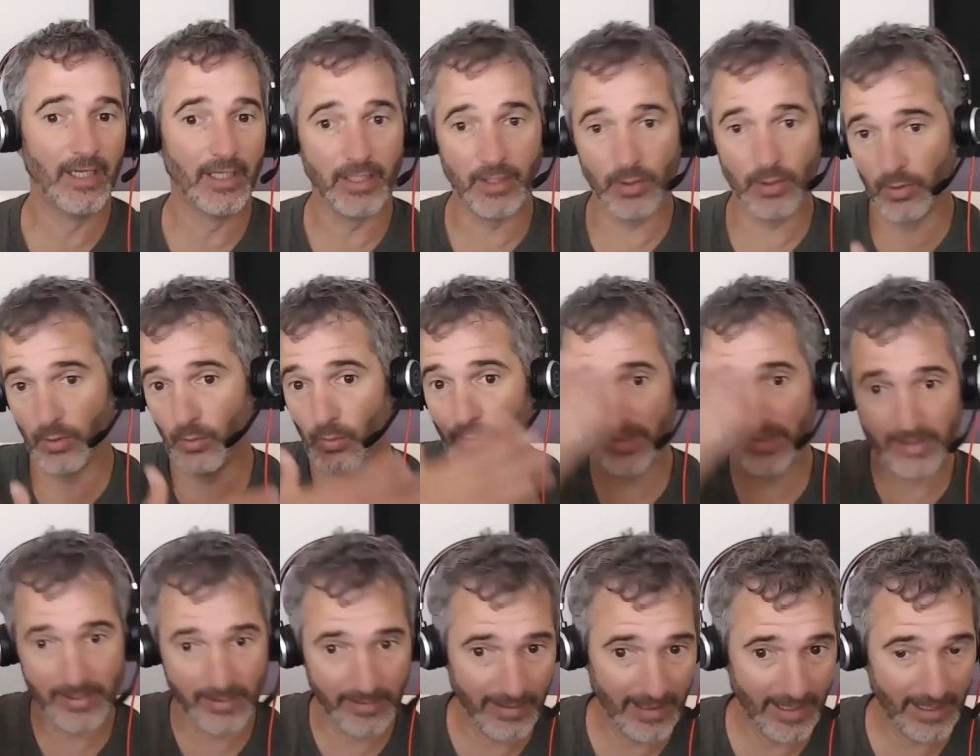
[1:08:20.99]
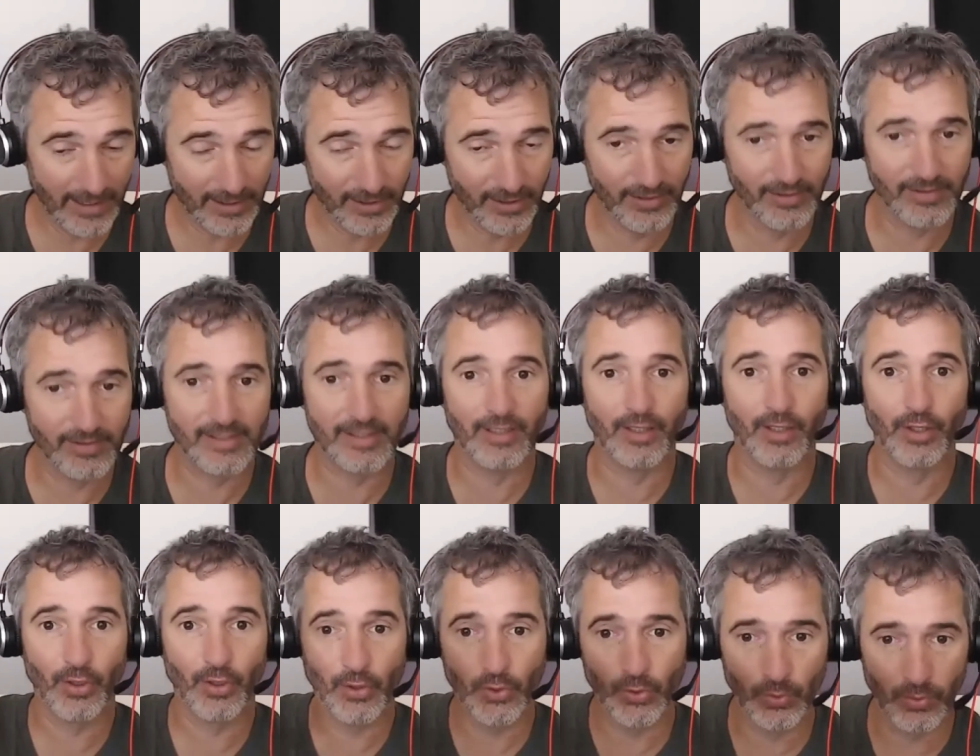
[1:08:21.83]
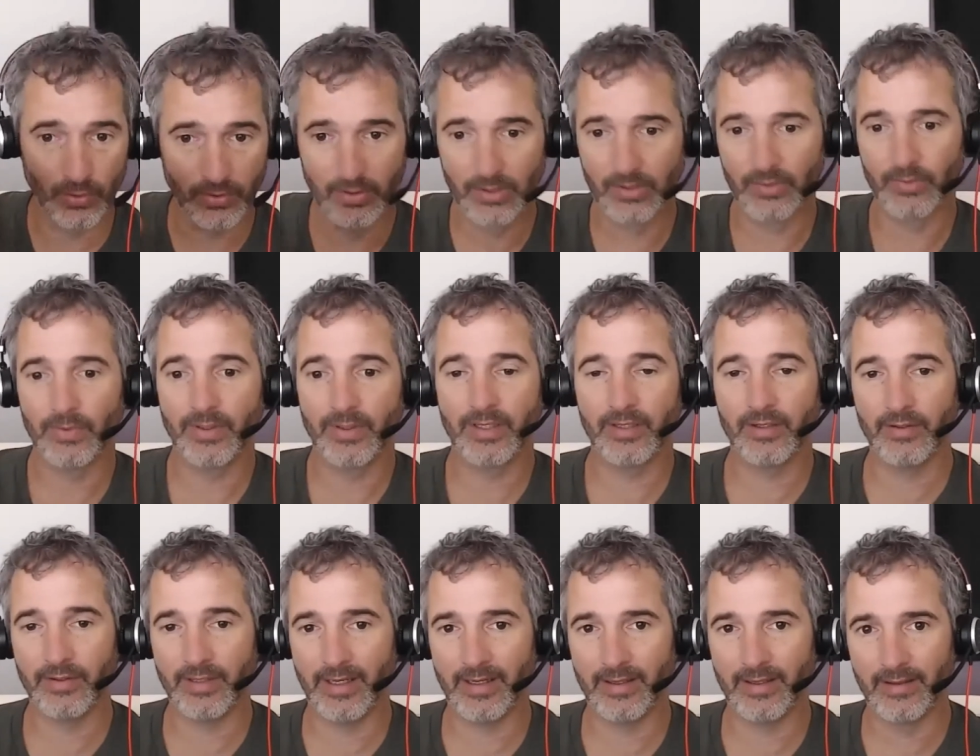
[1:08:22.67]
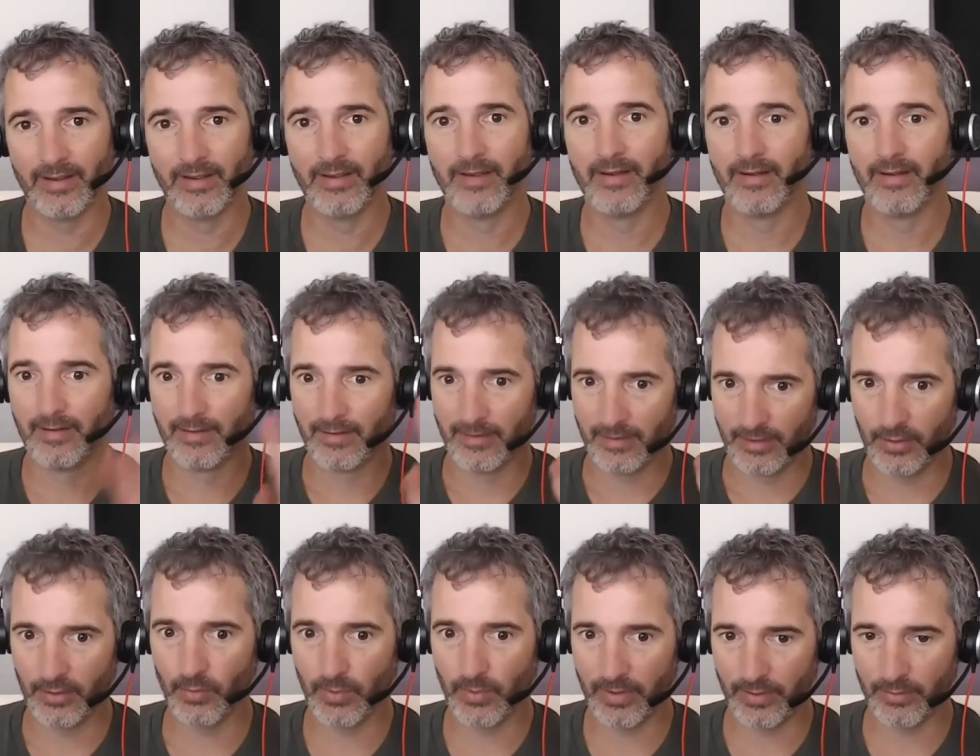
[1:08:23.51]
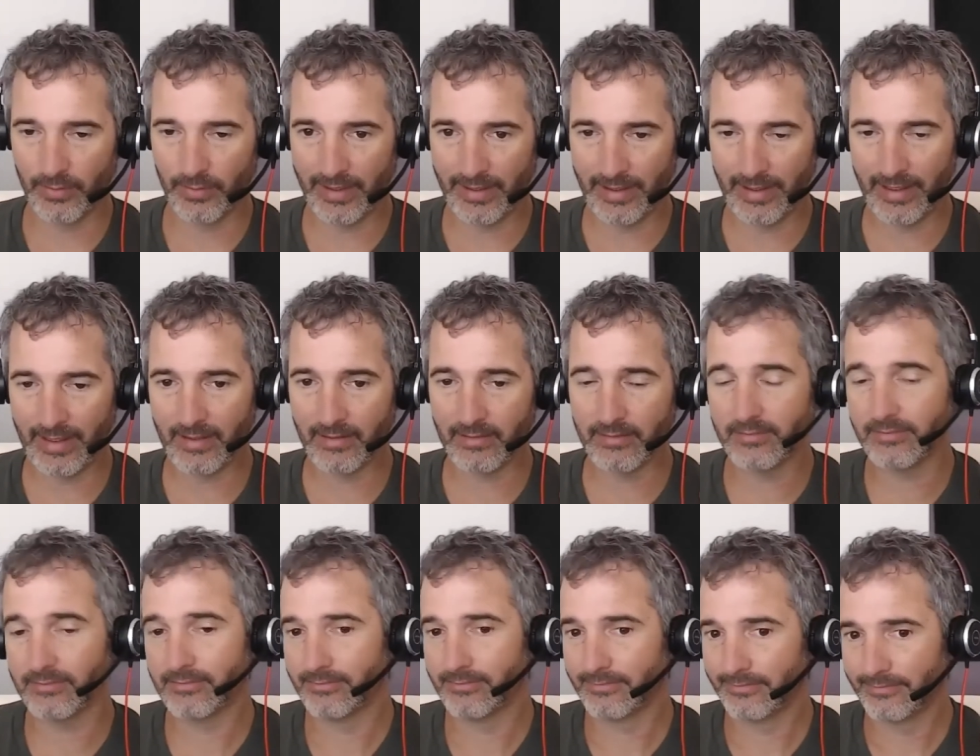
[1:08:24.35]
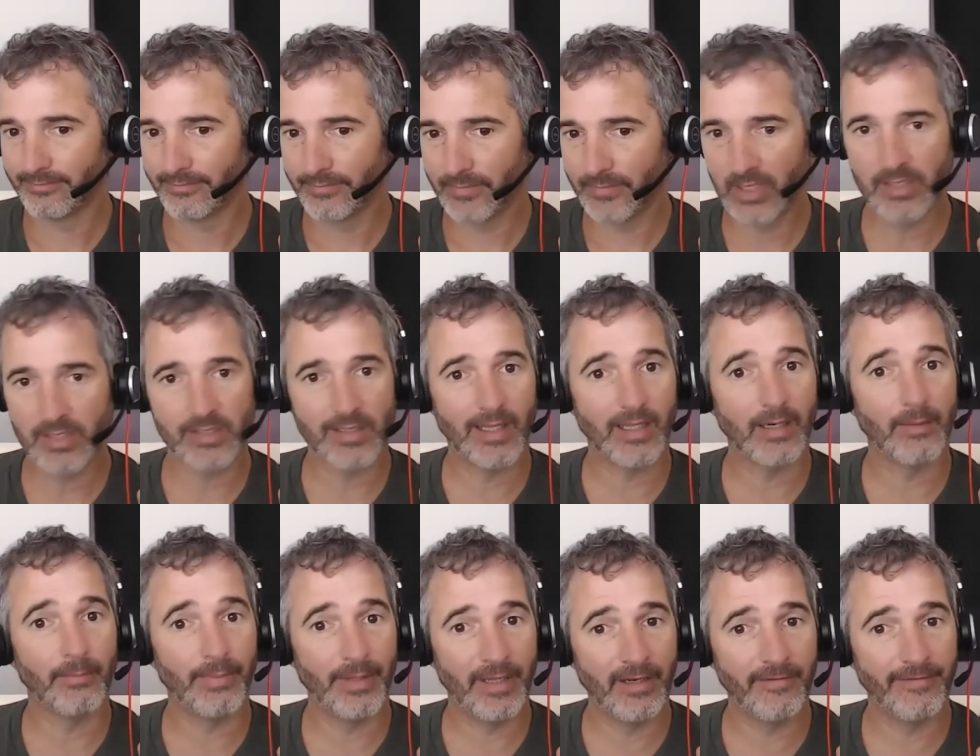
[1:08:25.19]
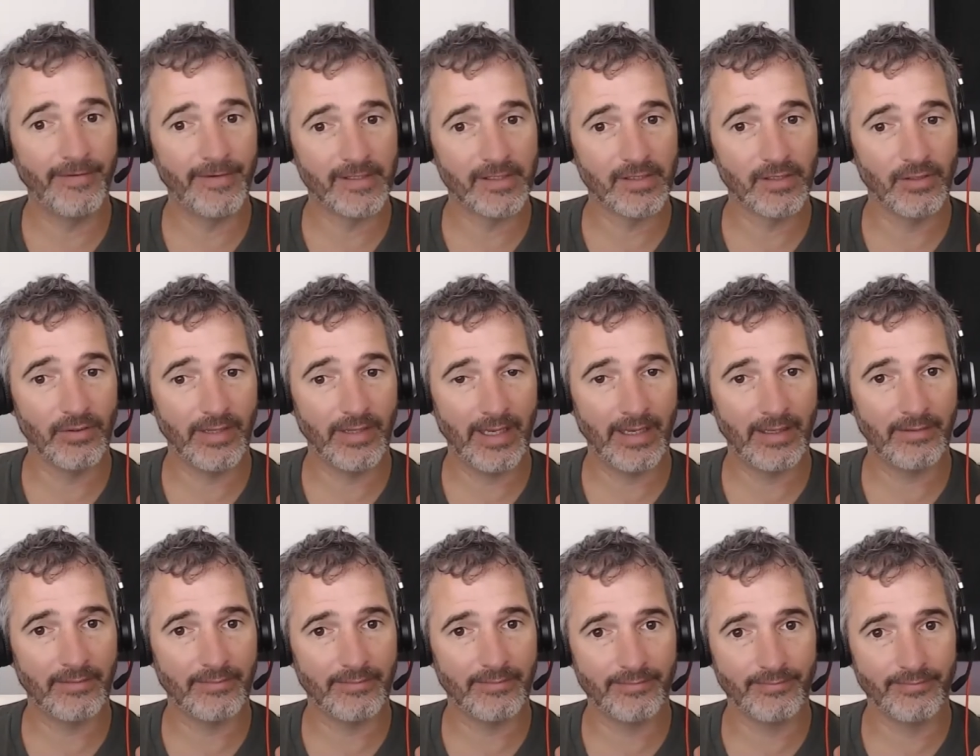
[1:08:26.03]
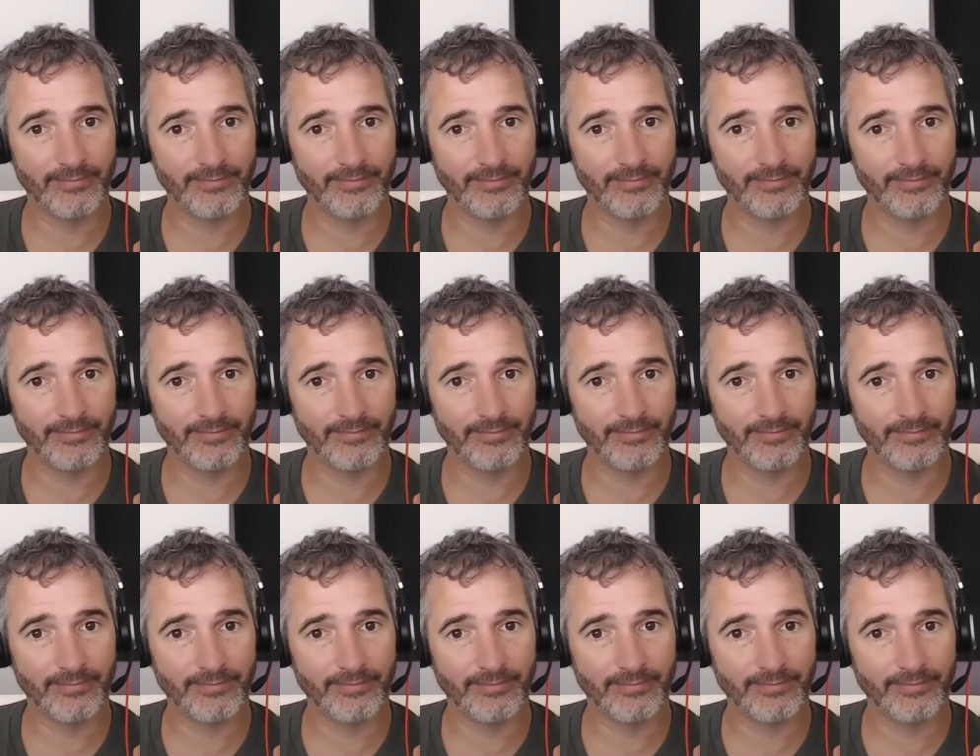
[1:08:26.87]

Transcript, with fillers: You want to wait till you actually use it? Cool, we can do that. You want it right now? There's a lot of benefits to that.